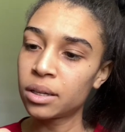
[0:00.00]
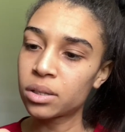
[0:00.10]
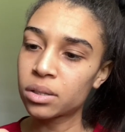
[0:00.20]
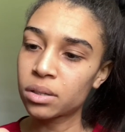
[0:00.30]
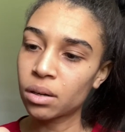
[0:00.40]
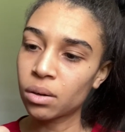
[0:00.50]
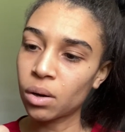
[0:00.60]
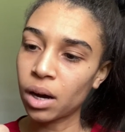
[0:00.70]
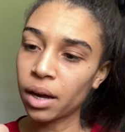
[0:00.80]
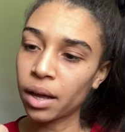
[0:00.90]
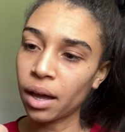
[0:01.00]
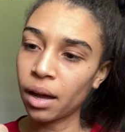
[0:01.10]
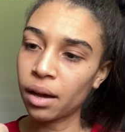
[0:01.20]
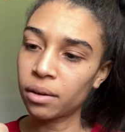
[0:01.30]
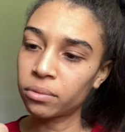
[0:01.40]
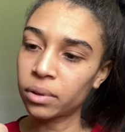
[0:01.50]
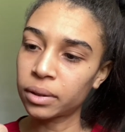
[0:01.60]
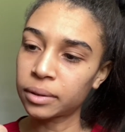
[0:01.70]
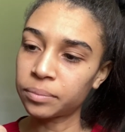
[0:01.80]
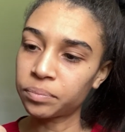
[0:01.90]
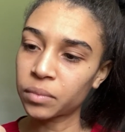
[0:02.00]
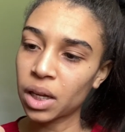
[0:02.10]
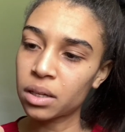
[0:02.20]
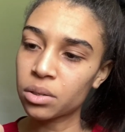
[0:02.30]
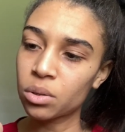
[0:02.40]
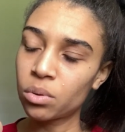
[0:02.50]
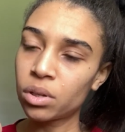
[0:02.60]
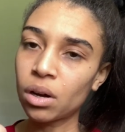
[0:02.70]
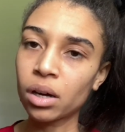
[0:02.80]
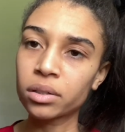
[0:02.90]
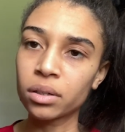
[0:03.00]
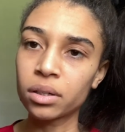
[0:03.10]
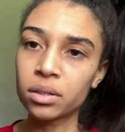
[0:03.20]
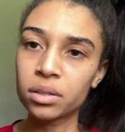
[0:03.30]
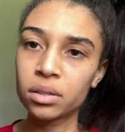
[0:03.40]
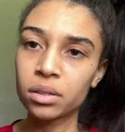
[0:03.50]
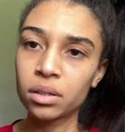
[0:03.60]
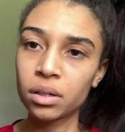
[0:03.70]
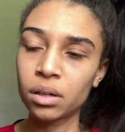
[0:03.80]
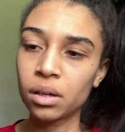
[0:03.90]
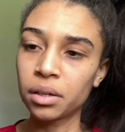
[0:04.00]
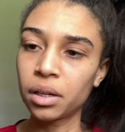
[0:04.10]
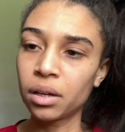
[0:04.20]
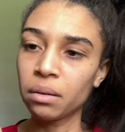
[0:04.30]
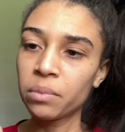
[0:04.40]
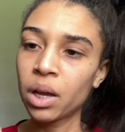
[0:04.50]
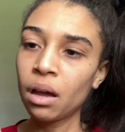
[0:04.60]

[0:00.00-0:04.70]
So I have, and it tells you who the doctor is on here.